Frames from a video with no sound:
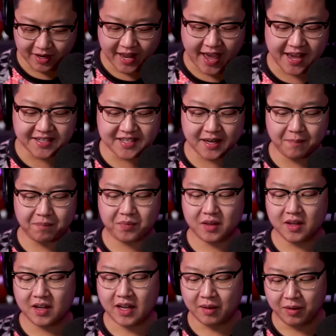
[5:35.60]
gonna exit.
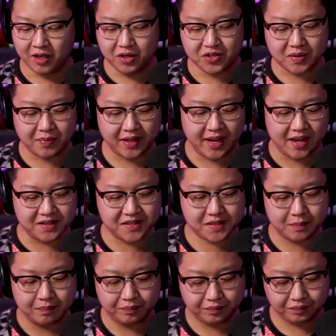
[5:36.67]
I'm gonna do something else.